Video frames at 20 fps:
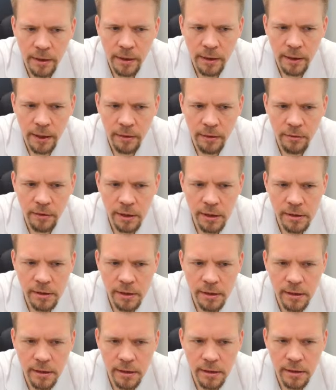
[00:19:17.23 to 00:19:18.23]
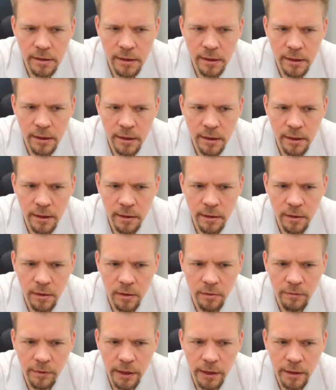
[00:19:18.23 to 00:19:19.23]
Now this is
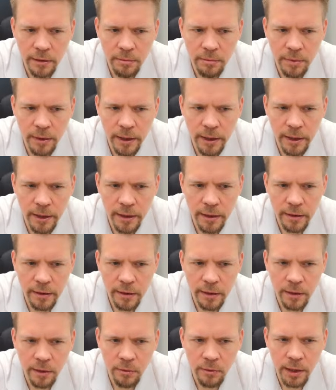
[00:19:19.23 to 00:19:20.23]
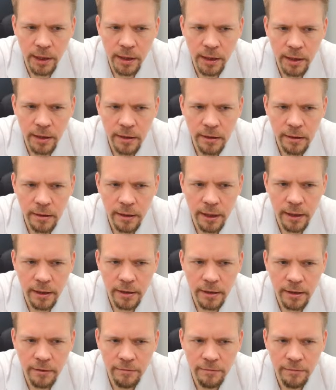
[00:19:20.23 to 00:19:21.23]
covered by the queen. Knight
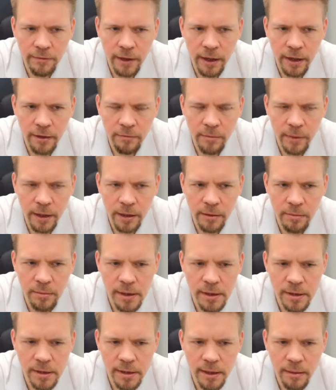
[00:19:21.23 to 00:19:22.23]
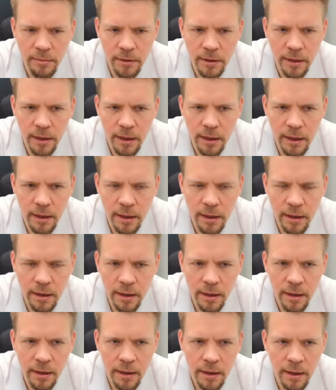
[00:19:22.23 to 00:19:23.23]
d5 might be something.
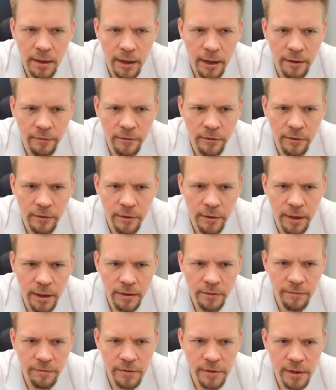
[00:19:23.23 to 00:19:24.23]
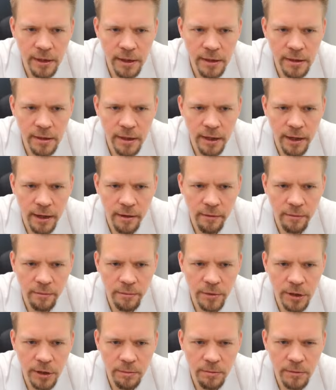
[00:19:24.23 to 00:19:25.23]
After knight f6, I have
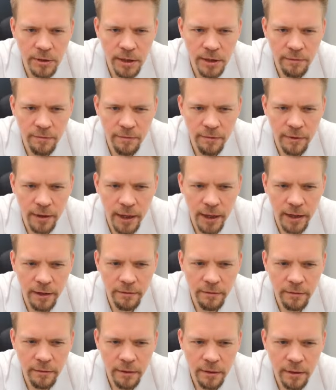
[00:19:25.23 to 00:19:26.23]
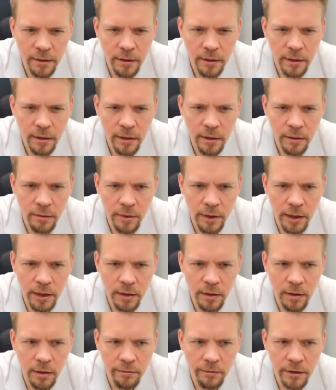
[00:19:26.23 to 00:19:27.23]
bishop g5. Queen
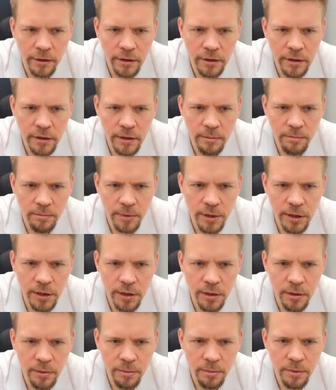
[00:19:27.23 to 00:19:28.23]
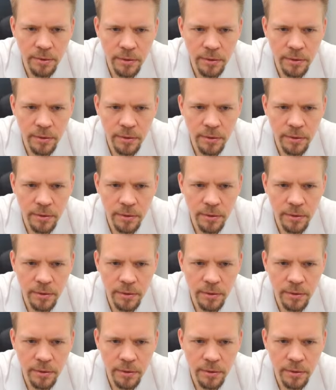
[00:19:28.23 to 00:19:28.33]
covers the bishop.